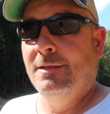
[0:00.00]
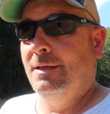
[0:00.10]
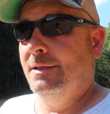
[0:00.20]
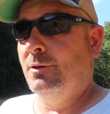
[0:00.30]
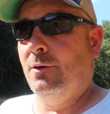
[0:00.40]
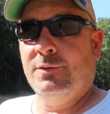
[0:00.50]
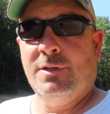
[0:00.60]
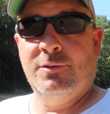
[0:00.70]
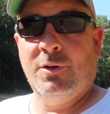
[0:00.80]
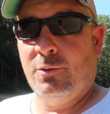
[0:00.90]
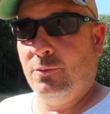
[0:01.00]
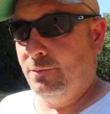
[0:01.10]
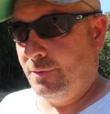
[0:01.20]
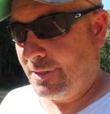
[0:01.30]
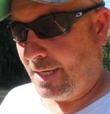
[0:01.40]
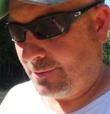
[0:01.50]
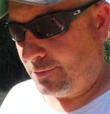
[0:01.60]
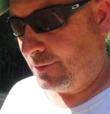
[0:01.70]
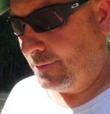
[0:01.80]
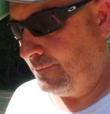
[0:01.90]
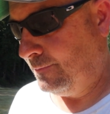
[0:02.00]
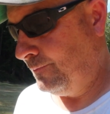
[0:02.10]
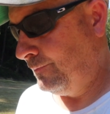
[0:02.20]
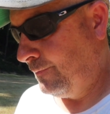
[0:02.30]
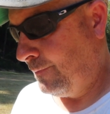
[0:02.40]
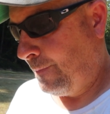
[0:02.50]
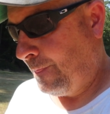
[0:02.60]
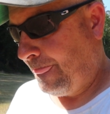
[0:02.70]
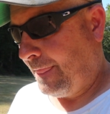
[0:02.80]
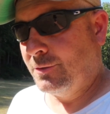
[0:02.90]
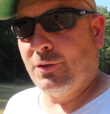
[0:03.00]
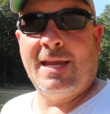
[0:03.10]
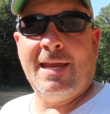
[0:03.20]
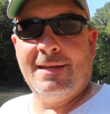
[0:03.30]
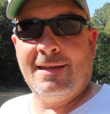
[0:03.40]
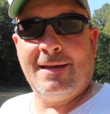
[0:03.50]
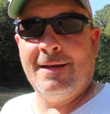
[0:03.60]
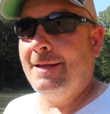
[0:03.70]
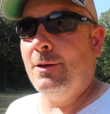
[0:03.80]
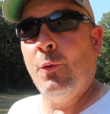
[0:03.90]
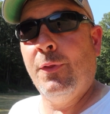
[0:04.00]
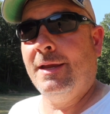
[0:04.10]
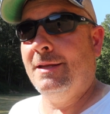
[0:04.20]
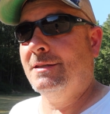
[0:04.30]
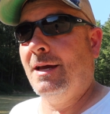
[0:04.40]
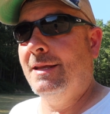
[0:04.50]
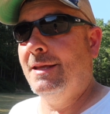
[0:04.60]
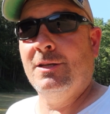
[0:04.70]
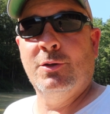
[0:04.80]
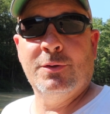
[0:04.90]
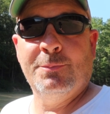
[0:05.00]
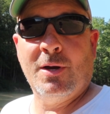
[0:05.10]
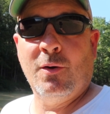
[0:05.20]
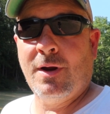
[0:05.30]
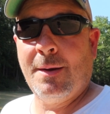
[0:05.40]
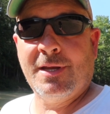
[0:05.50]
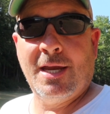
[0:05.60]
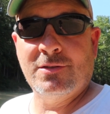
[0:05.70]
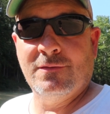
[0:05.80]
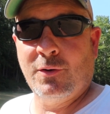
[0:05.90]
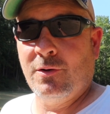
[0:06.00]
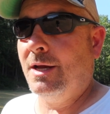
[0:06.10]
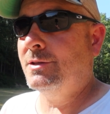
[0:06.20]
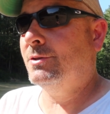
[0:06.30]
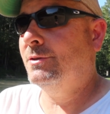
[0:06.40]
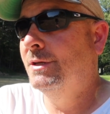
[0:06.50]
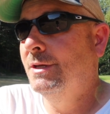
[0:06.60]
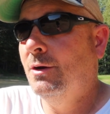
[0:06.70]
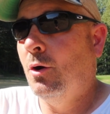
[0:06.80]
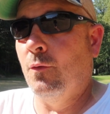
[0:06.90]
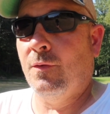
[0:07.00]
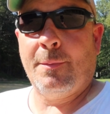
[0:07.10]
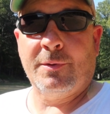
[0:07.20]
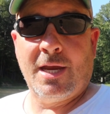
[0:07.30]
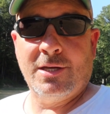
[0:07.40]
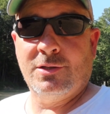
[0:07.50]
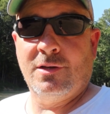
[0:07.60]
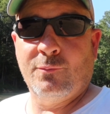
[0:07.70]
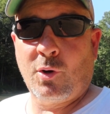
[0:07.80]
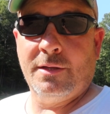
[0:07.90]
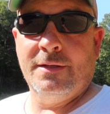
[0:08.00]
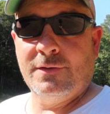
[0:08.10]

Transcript: Then all of a sudden, total disaster. So I don't think it's got anything to do with my over-application of fertilizer, over-application of broadleaf